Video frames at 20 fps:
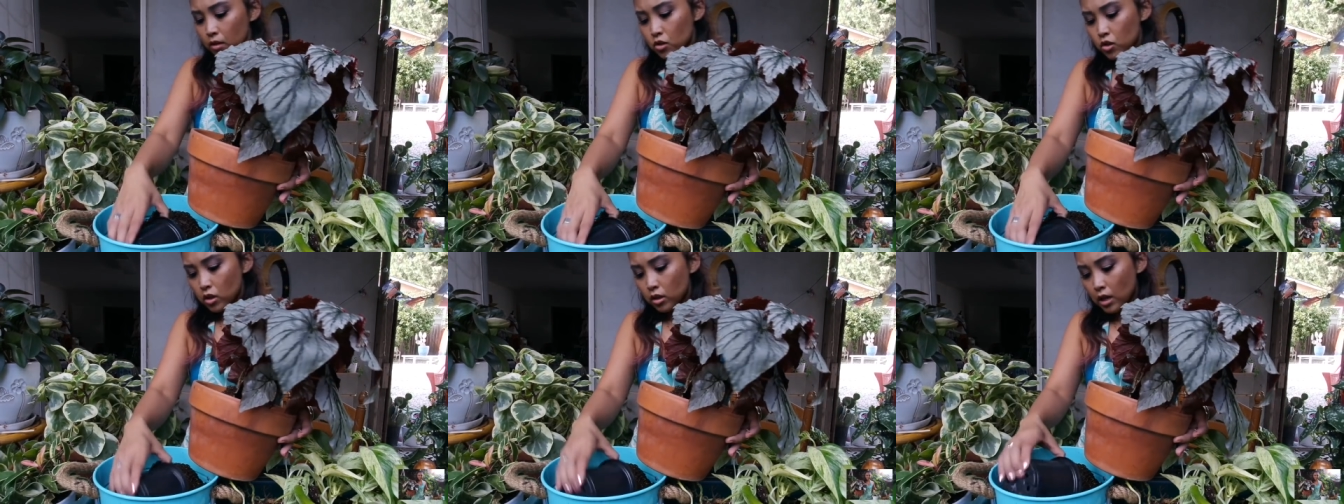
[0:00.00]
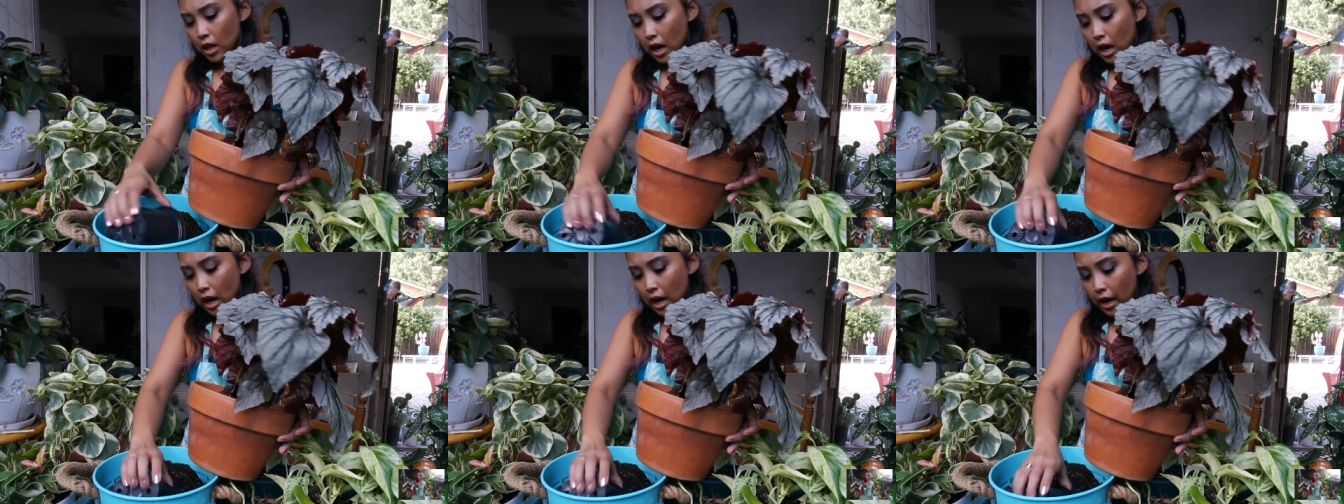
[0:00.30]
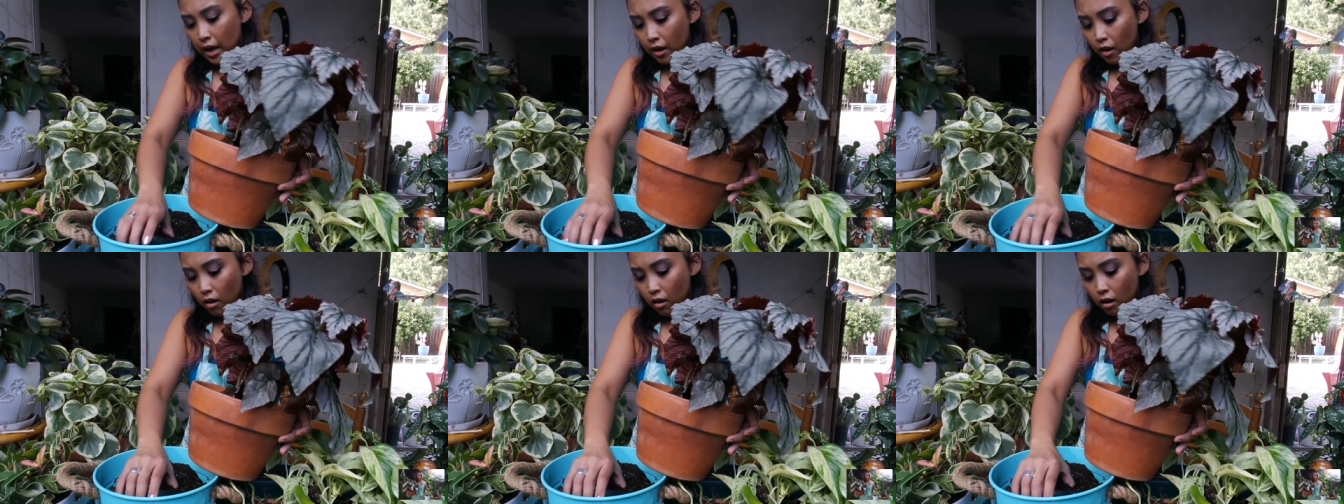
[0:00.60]

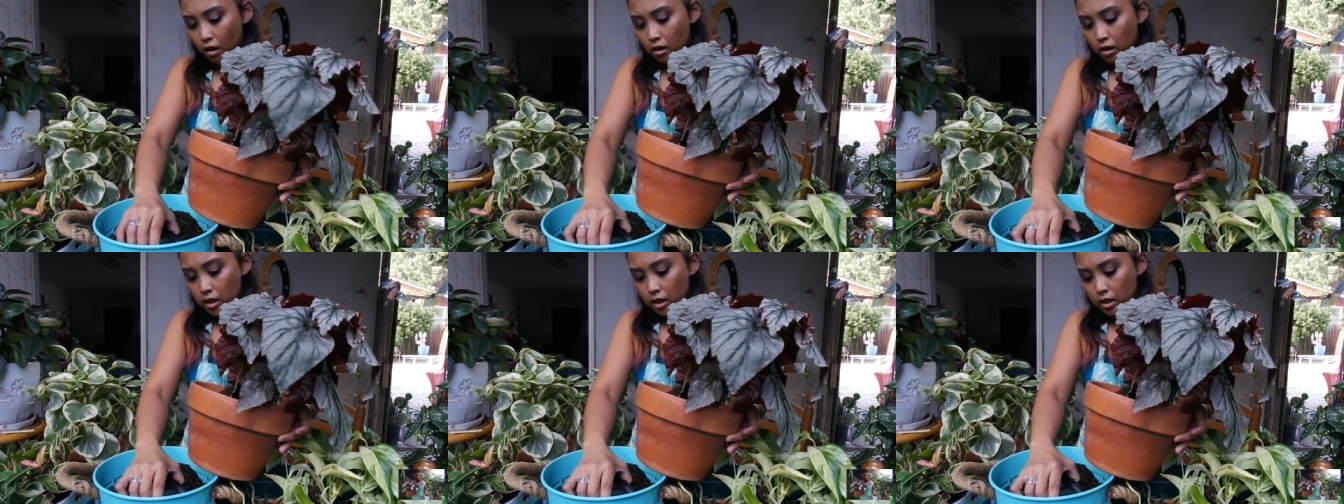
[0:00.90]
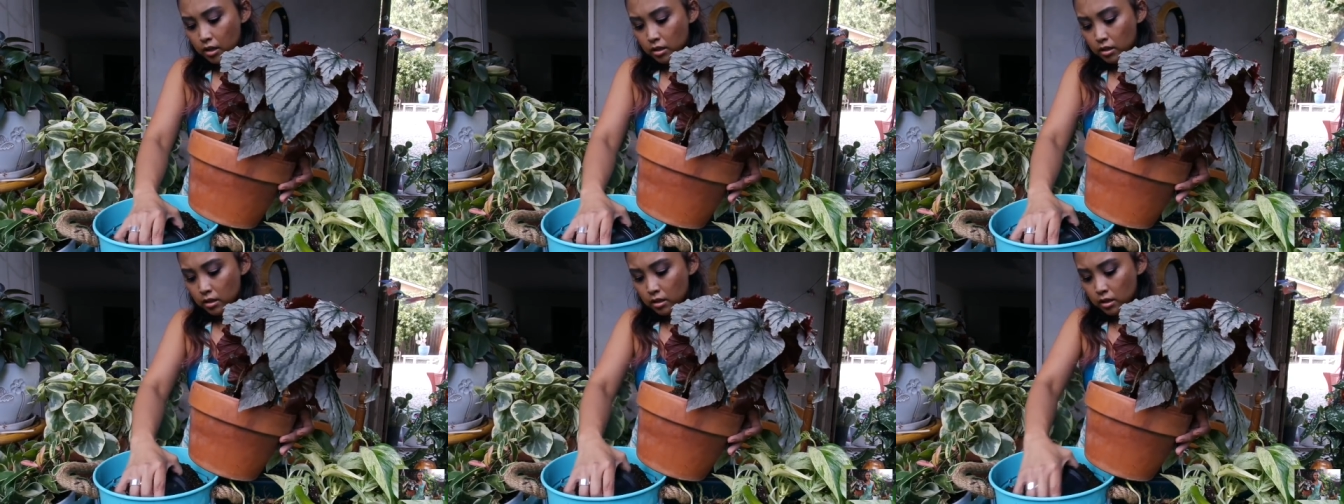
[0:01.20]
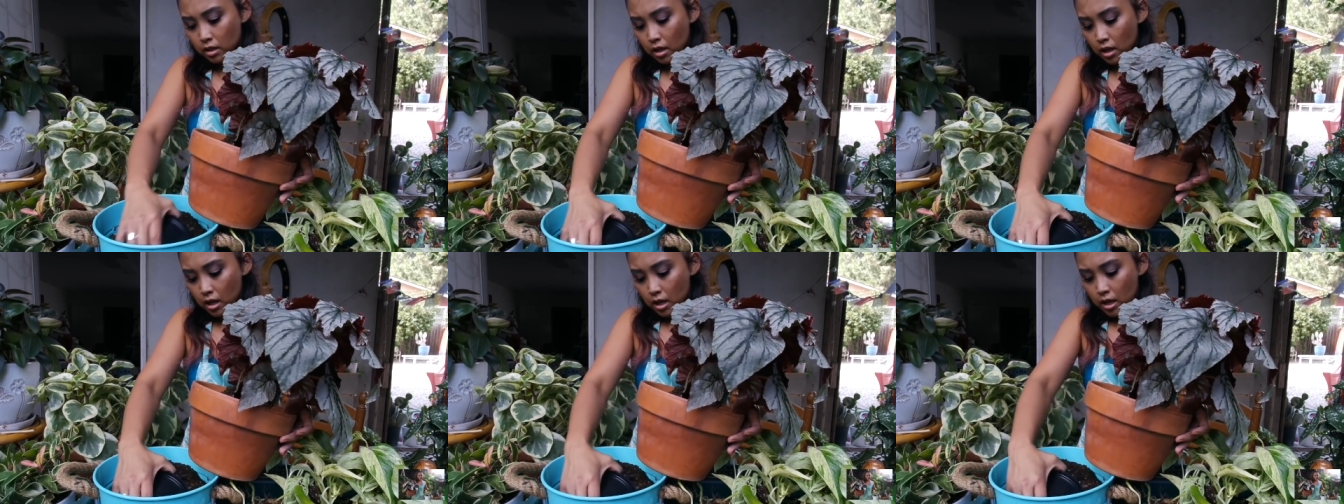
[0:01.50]
July,
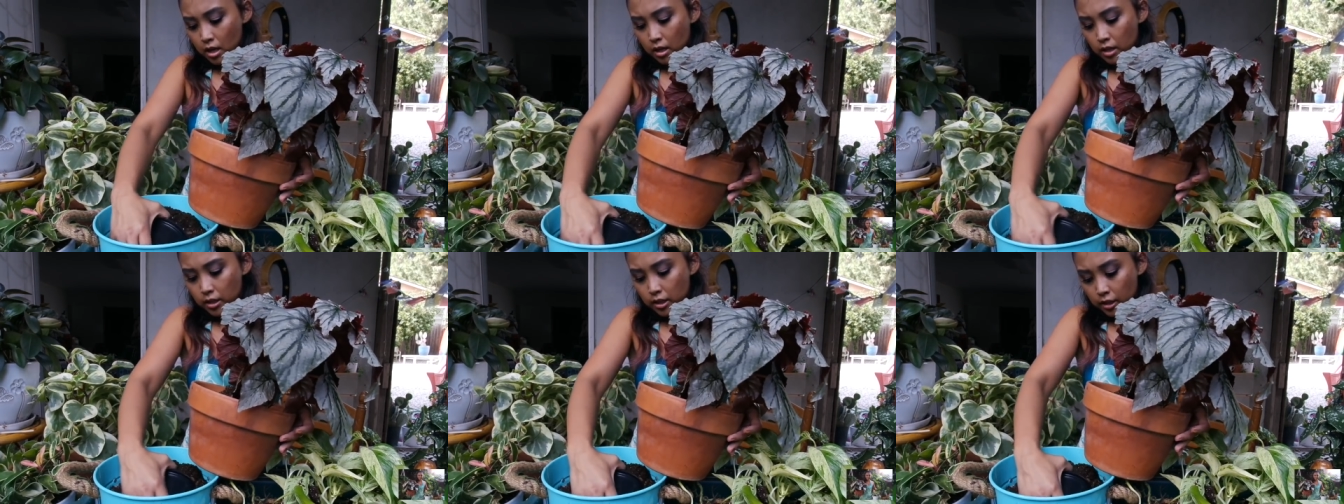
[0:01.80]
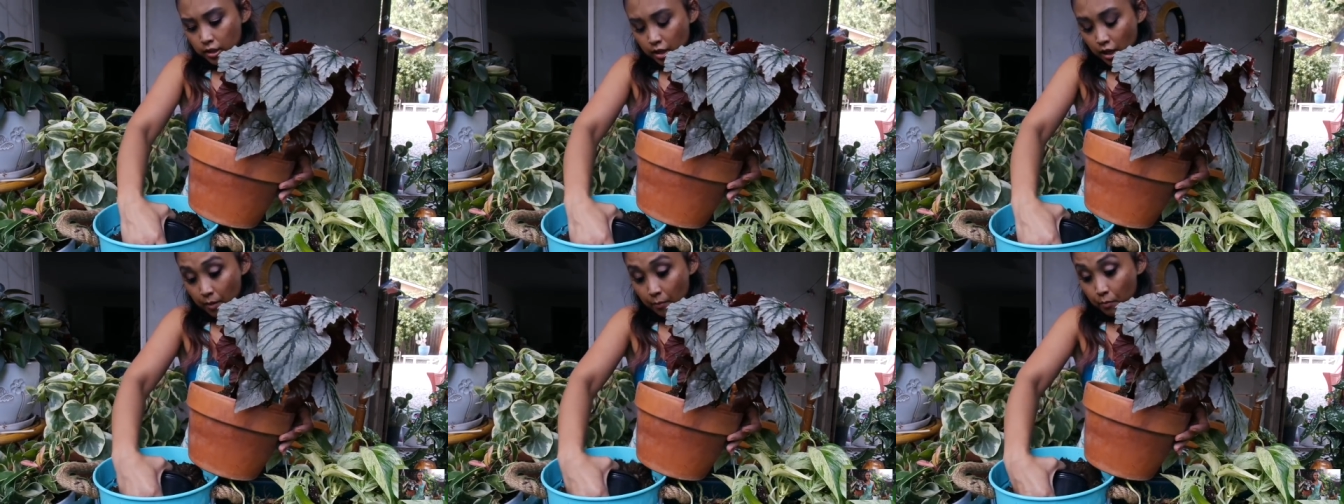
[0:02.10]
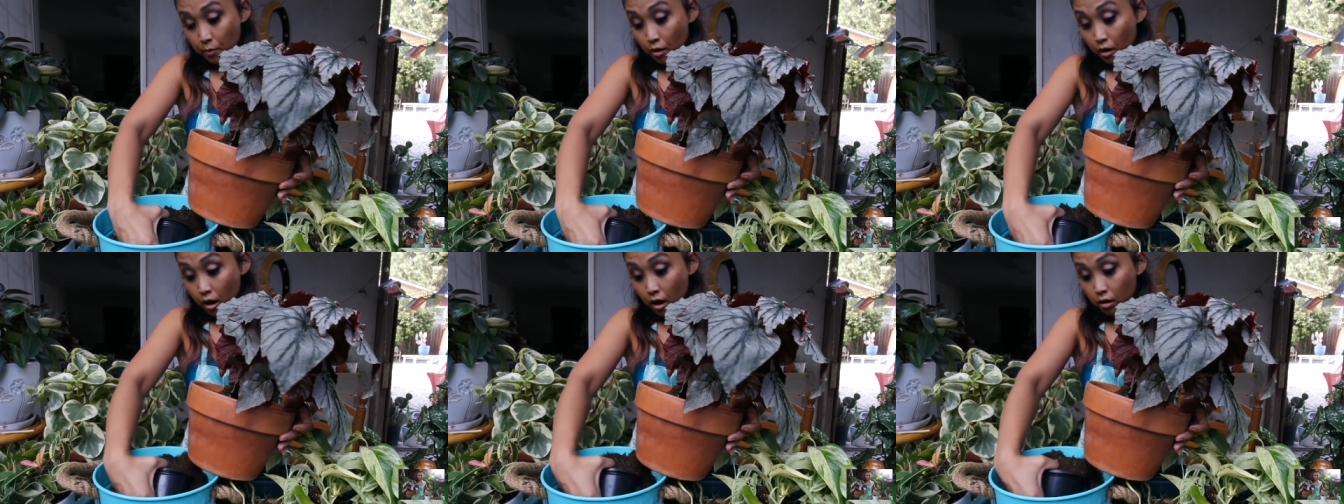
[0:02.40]
August, September,